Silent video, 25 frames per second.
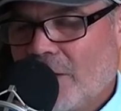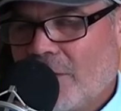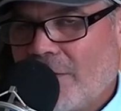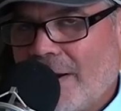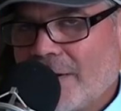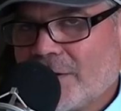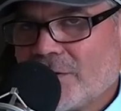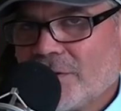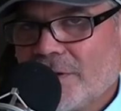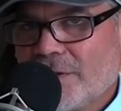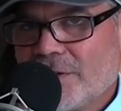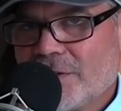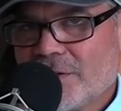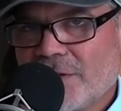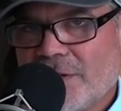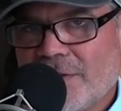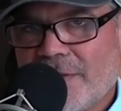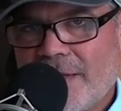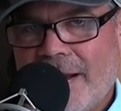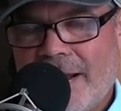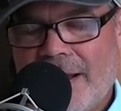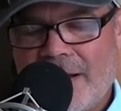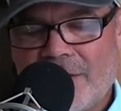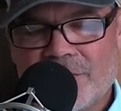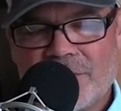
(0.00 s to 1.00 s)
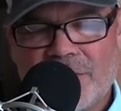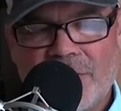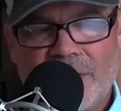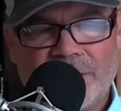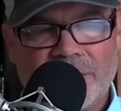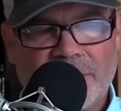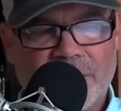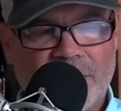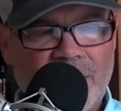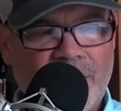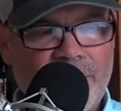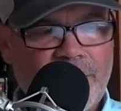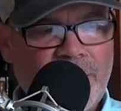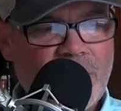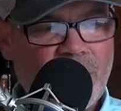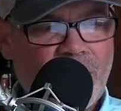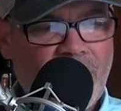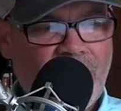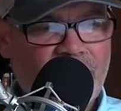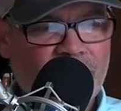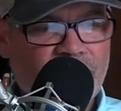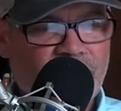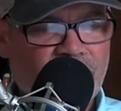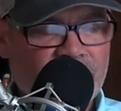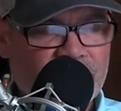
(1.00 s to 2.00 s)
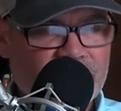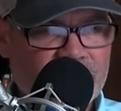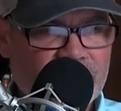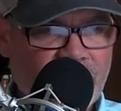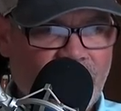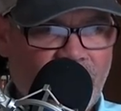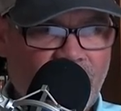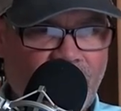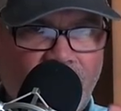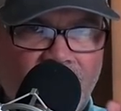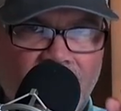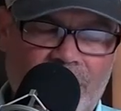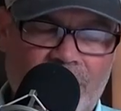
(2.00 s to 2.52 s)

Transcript: congratulations on that house out there. Let me know how things go.